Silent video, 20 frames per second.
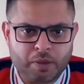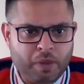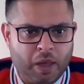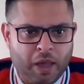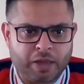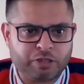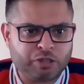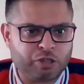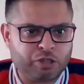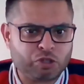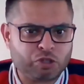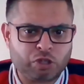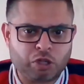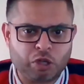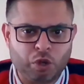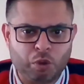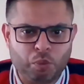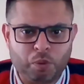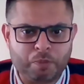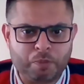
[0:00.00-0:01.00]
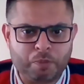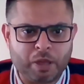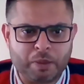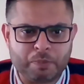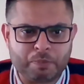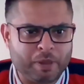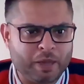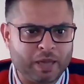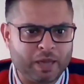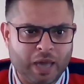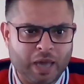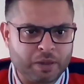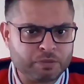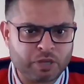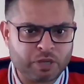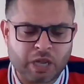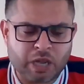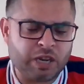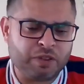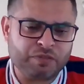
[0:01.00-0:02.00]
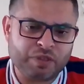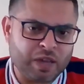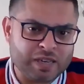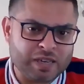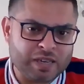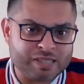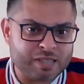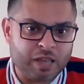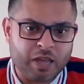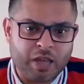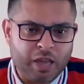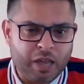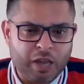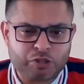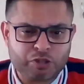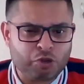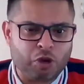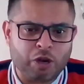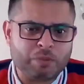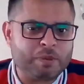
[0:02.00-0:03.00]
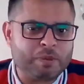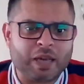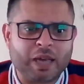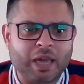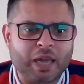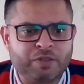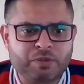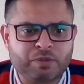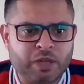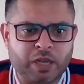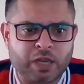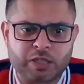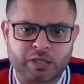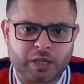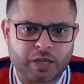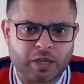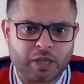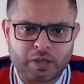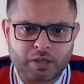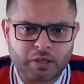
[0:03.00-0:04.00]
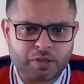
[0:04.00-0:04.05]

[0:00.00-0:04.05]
HS2 will be a big game changer. In fact, it's already been a game changer.